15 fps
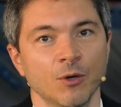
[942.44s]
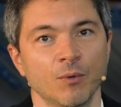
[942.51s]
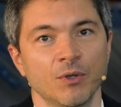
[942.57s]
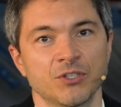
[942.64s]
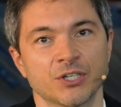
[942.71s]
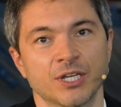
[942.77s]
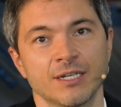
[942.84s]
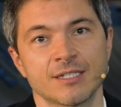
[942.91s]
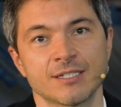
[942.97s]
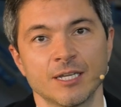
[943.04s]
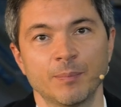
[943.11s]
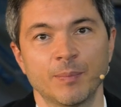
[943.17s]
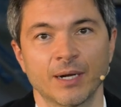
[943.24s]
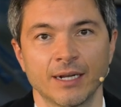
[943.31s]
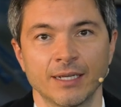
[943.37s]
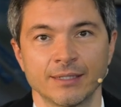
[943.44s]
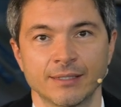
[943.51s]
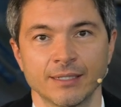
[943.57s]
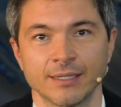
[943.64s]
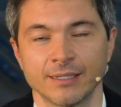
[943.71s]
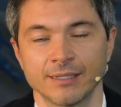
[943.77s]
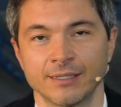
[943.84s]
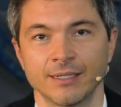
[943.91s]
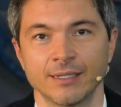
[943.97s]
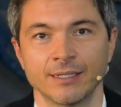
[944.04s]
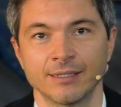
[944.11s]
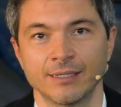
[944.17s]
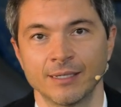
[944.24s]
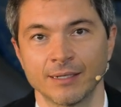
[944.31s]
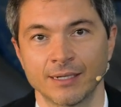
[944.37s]
which can separate
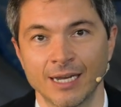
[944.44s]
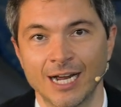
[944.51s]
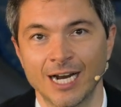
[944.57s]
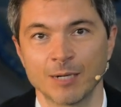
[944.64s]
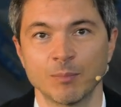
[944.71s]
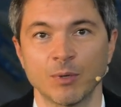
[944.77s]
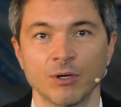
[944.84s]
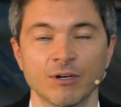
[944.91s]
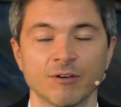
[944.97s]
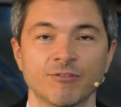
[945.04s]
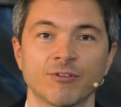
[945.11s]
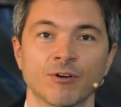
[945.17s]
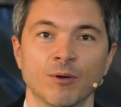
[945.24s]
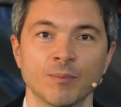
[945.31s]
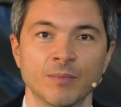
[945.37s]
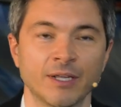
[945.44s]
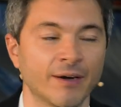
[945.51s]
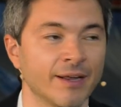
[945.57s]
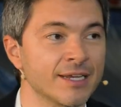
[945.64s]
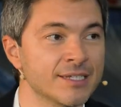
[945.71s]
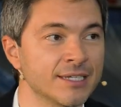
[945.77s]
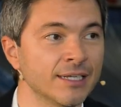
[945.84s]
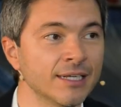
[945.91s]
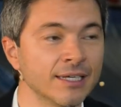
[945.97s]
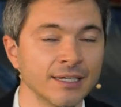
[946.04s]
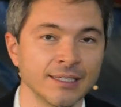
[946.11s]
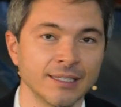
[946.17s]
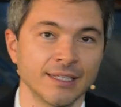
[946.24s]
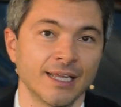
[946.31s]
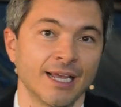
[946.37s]
the carbon from the resin,
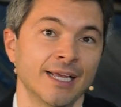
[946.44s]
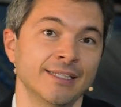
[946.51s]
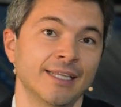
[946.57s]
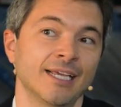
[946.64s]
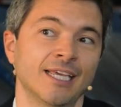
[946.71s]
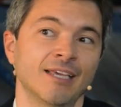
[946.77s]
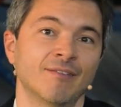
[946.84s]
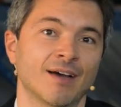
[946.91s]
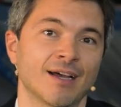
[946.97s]
and they give